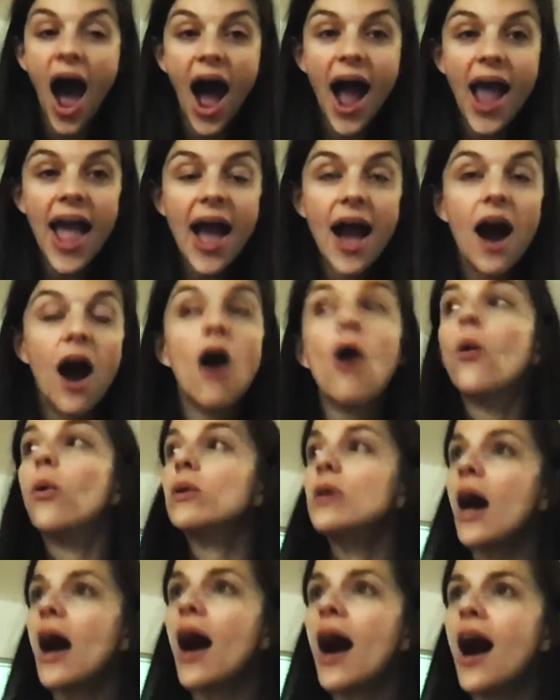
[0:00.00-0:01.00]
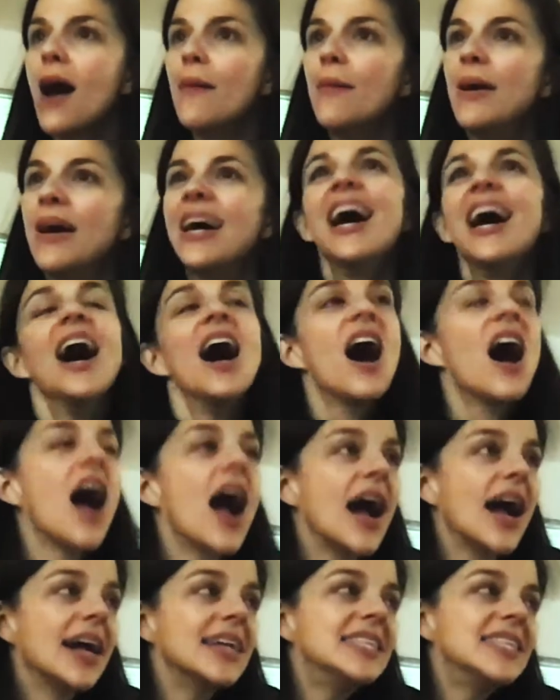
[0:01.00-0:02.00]

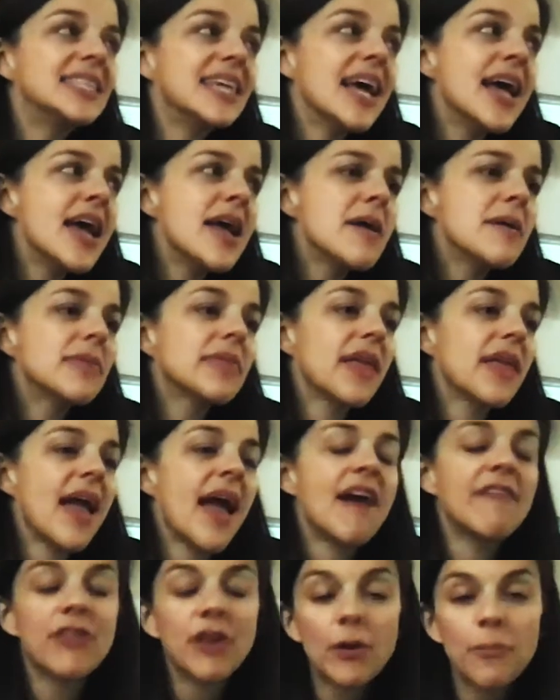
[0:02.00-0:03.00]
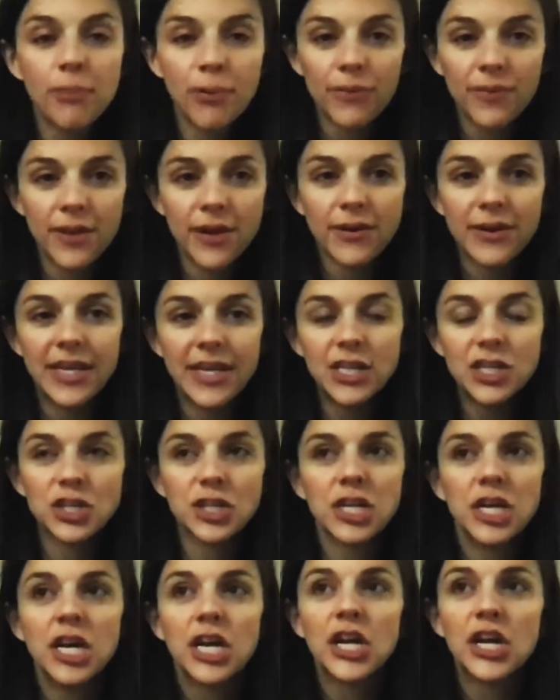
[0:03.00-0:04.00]
I'd say they have they're
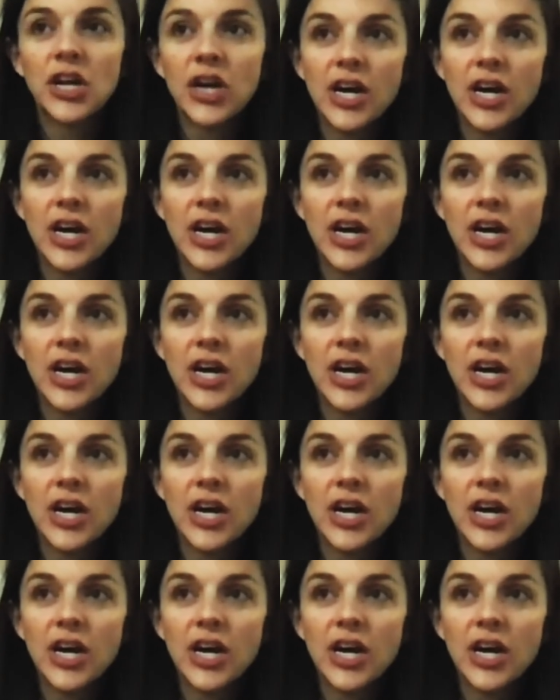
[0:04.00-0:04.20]
each